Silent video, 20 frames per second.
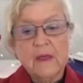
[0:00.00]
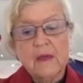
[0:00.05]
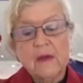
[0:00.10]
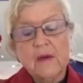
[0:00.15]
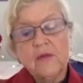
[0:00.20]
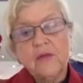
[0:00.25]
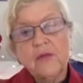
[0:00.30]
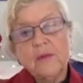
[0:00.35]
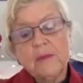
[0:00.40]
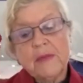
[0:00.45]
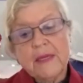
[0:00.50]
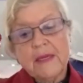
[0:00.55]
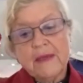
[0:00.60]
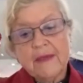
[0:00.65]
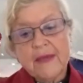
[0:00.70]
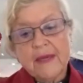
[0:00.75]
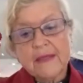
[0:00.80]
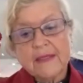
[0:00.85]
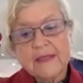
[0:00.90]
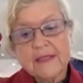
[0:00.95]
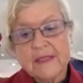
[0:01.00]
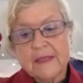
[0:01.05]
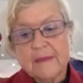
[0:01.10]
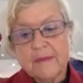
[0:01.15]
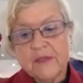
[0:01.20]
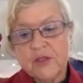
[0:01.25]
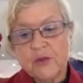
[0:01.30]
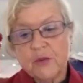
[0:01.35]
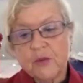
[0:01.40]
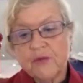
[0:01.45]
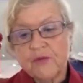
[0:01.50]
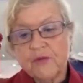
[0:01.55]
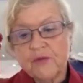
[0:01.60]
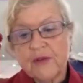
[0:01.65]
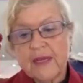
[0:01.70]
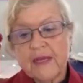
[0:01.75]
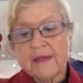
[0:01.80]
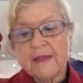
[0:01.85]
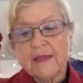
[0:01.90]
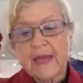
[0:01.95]
For me, that seems to
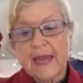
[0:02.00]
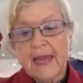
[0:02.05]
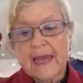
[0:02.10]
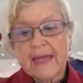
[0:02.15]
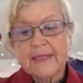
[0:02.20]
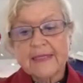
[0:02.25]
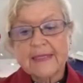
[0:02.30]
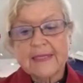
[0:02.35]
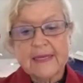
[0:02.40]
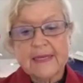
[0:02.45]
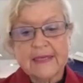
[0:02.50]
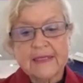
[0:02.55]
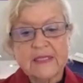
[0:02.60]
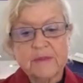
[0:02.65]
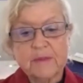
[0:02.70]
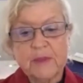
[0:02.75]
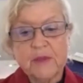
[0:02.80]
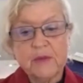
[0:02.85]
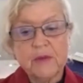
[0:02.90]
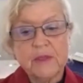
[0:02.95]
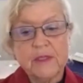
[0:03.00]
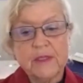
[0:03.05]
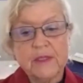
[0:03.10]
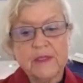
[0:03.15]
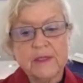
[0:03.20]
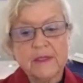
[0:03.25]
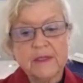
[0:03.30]
reflect the Anzac spirit.